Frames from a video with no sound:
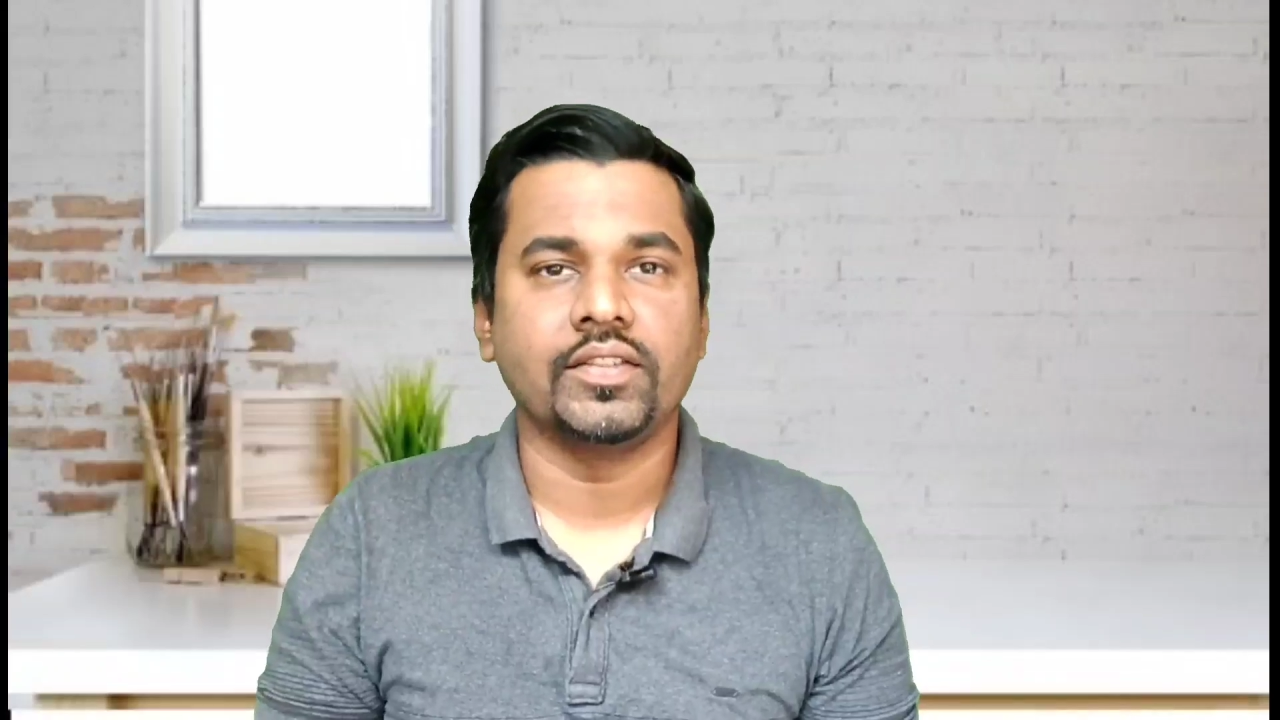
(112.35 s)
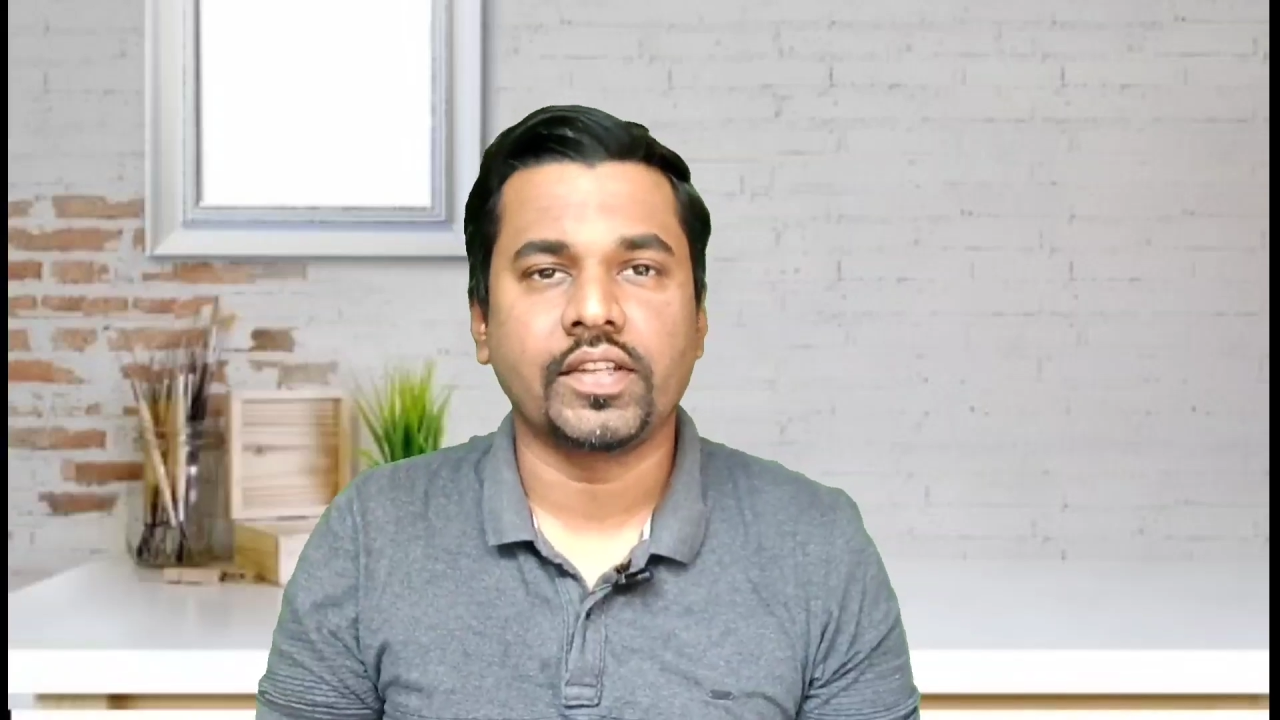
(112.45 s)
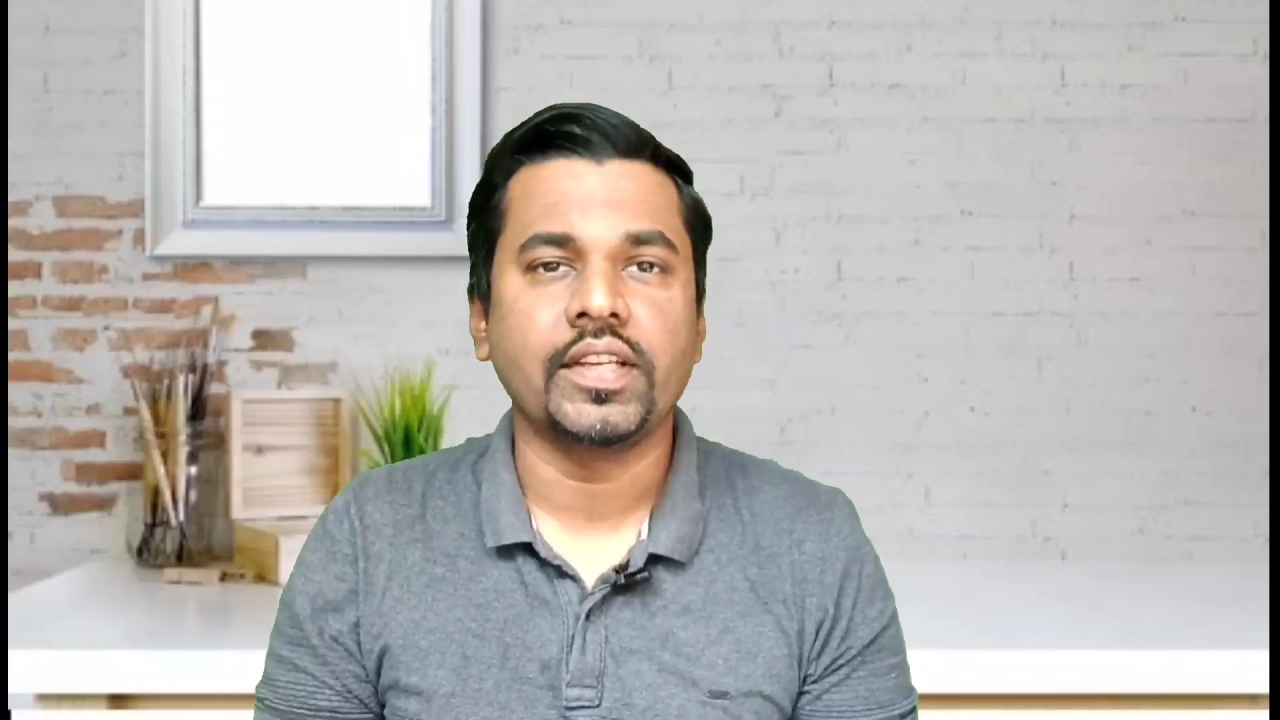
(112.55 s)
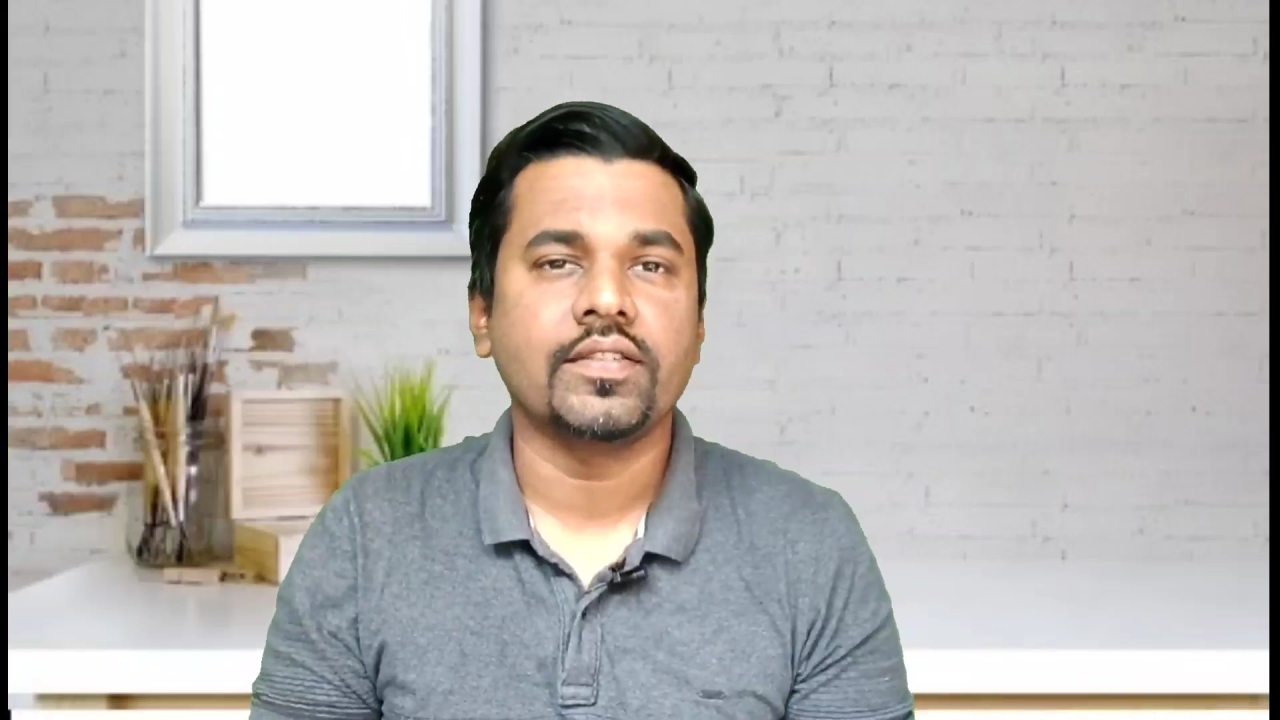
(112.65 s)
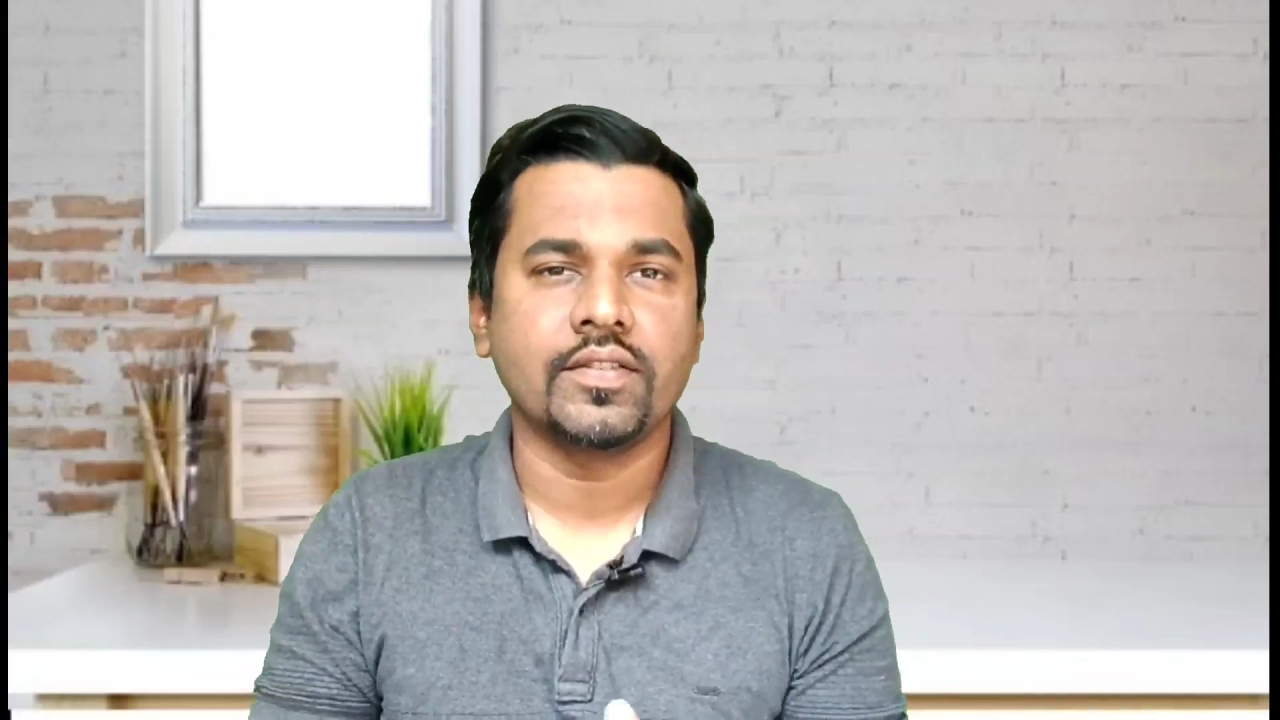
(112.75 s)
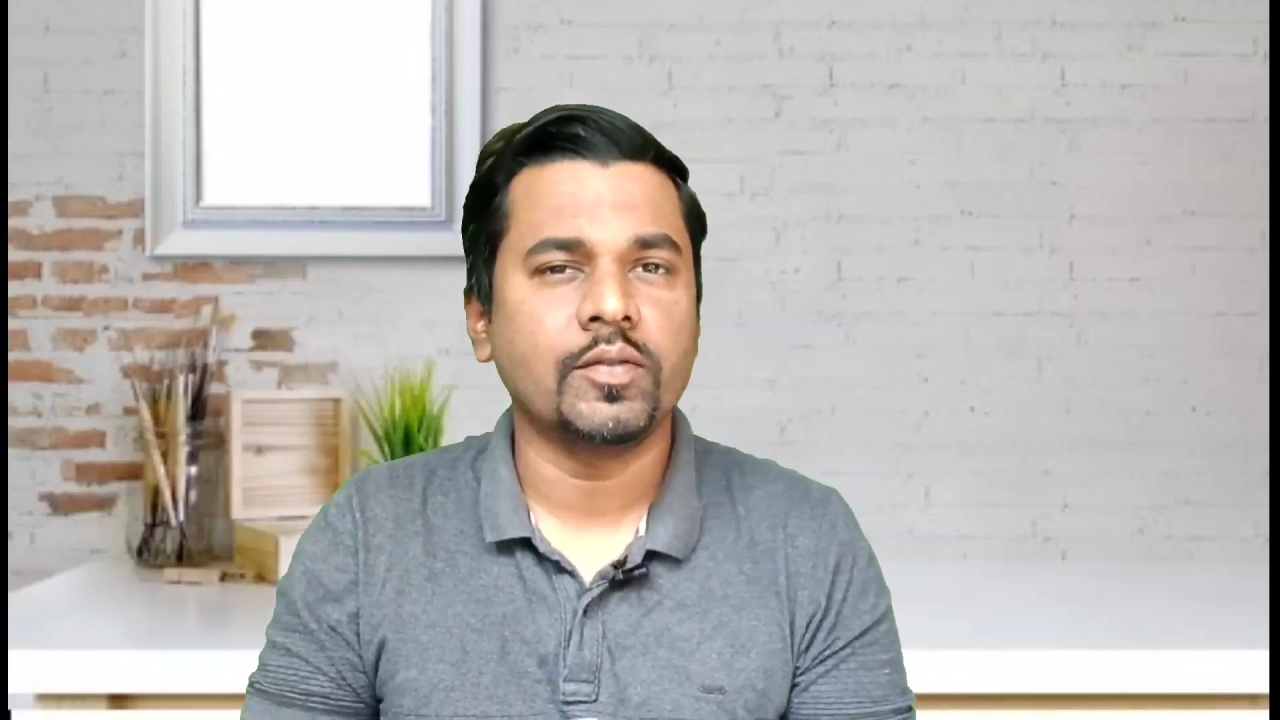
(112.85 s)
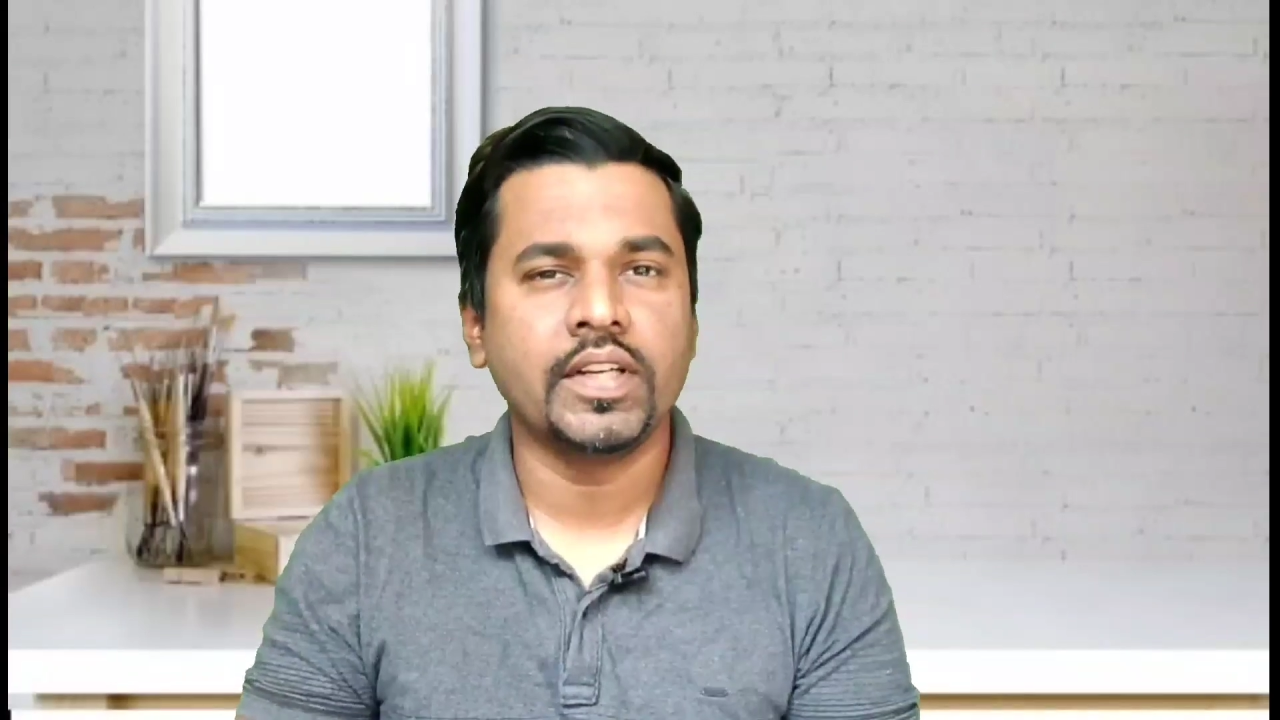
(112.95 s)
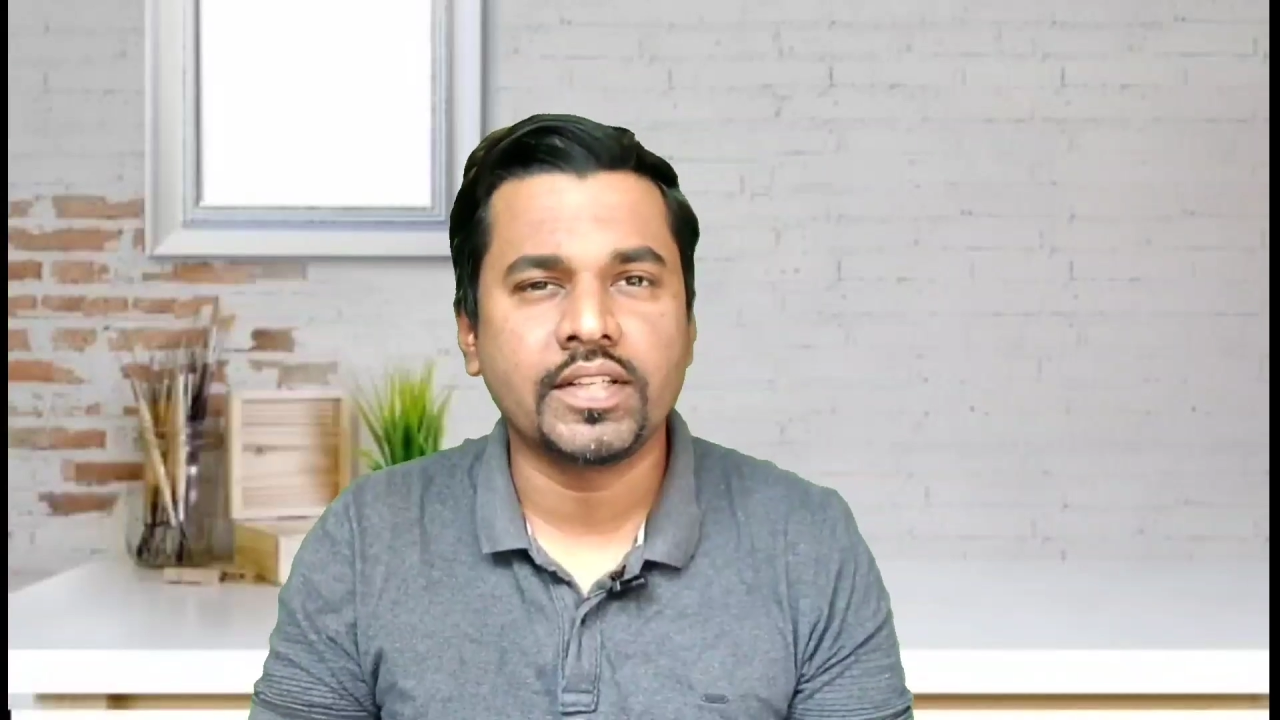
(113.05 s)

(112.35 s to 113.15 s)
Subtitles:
Okay, so